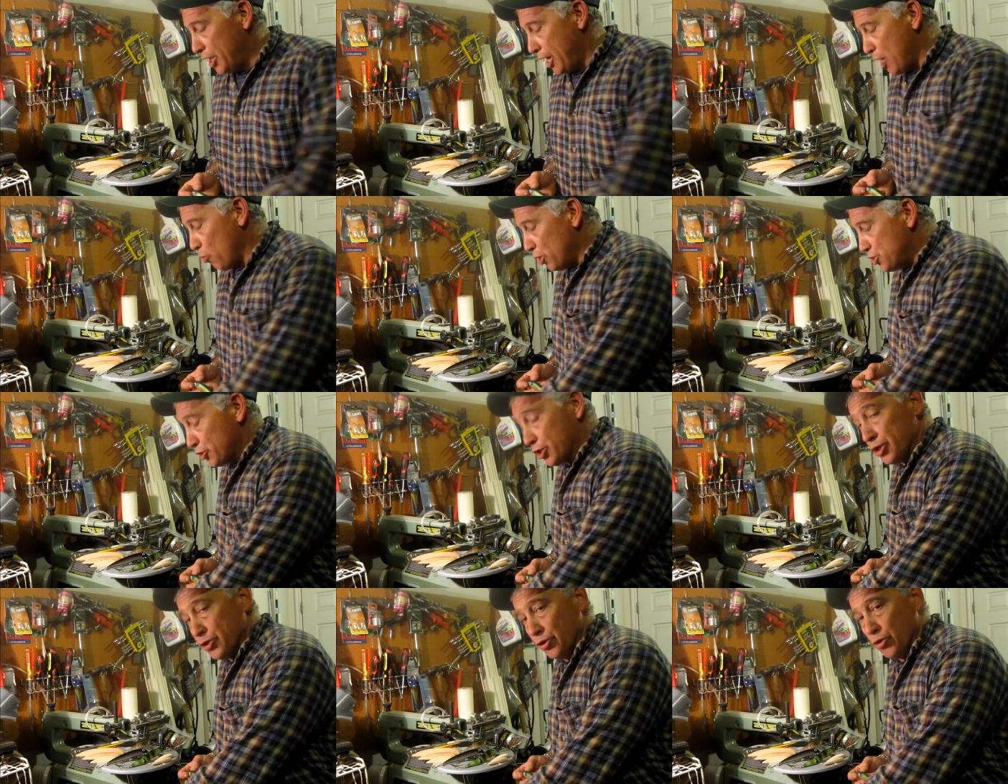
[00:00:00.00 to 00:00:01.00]
And what you're going
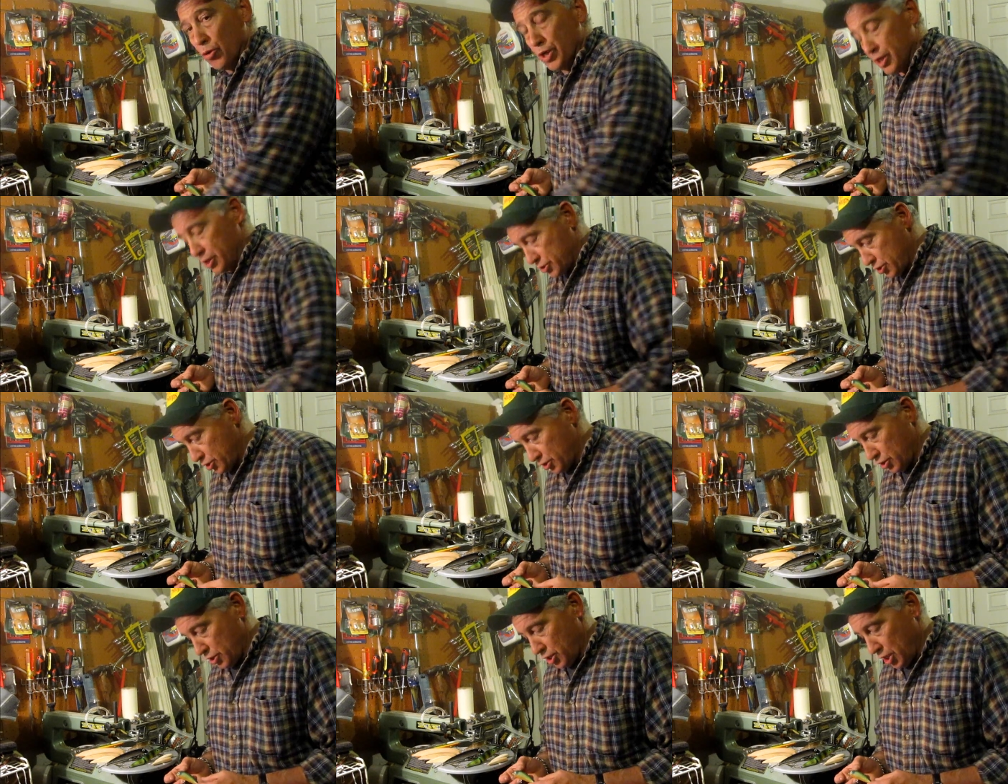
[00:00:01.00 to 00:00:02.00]
to do is,
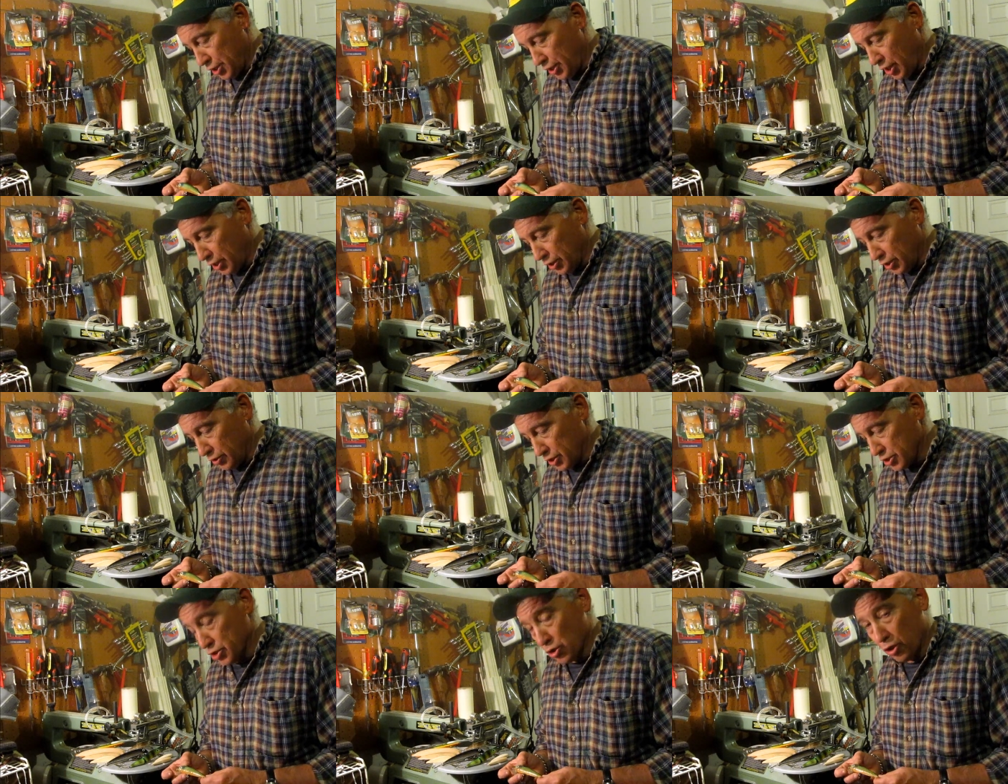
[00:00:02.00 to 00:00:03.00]
again, this
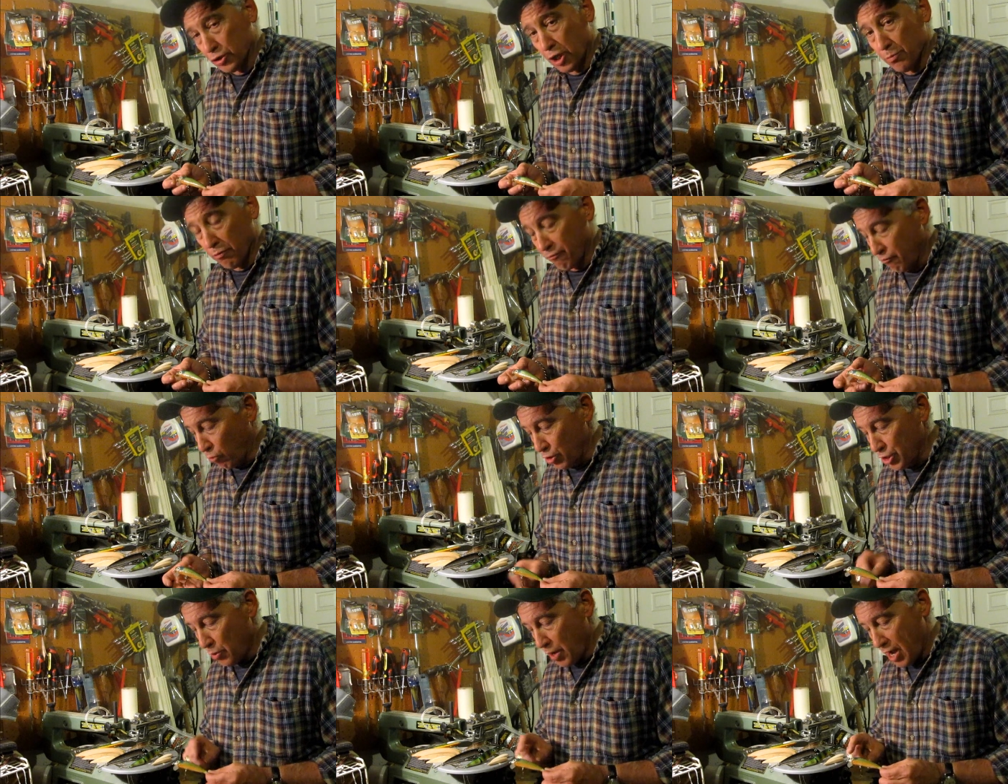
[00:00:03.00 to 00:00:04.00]
is all done before
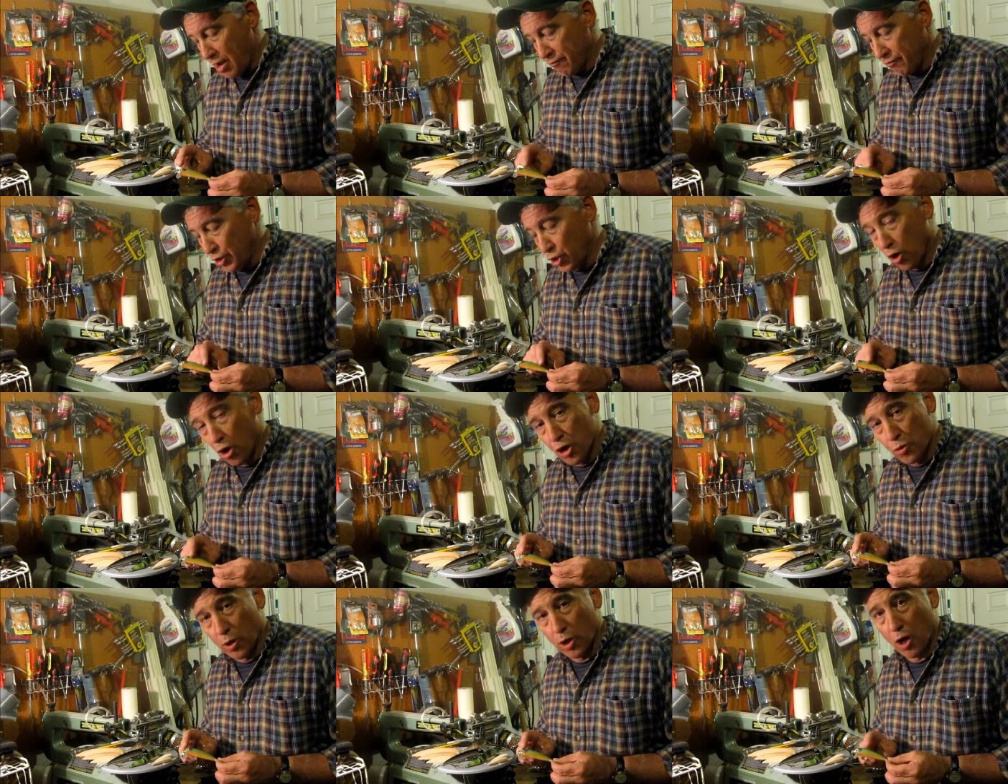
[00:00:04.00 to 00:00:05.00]
you have your
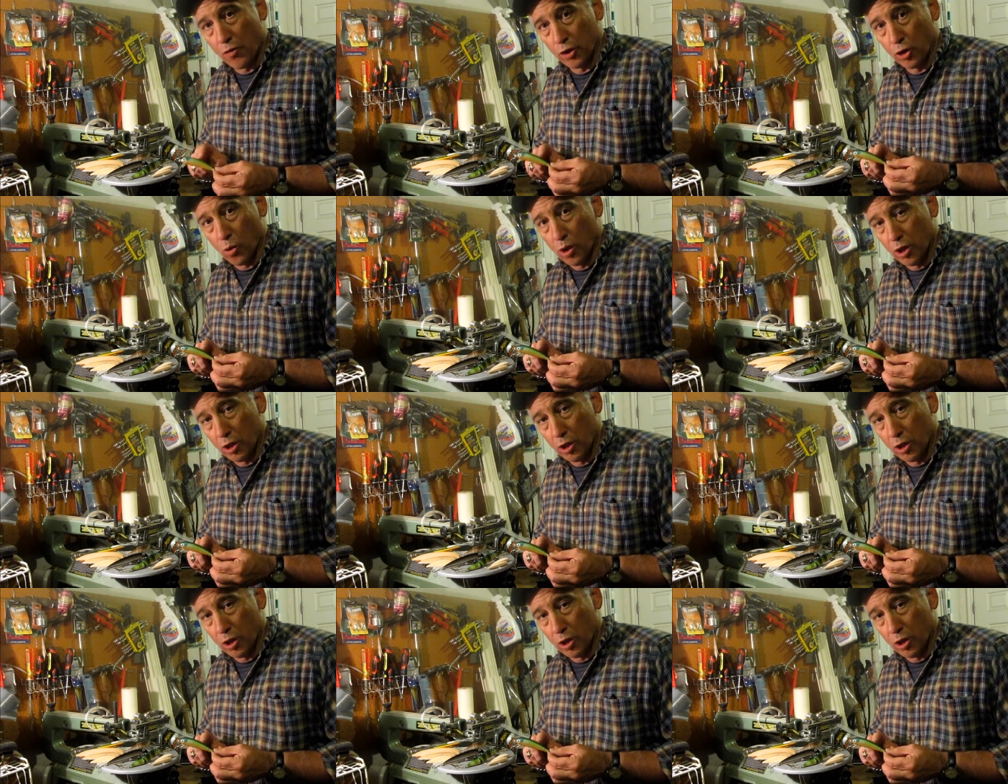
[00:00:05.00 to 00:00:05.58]
hardware on the lure.